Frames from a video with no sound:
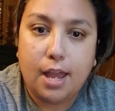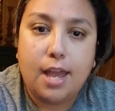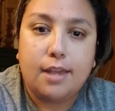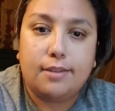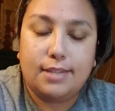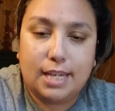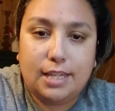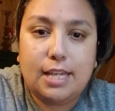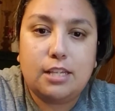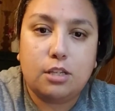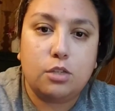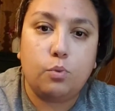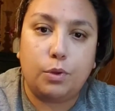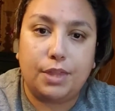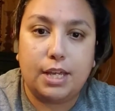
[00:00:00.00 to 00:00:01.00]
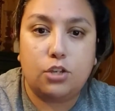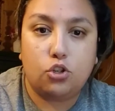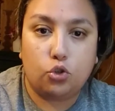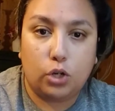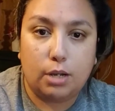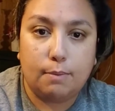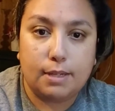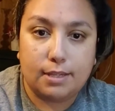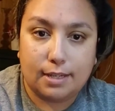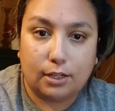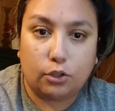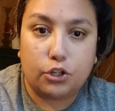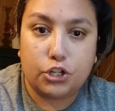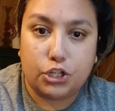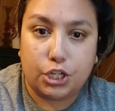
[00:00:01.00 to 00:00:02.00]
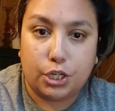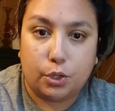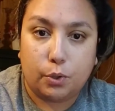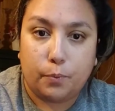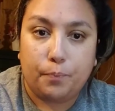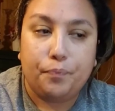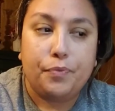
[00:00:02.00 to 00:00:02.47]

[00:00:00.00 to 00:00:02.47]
And see, this is what these treatment centers do.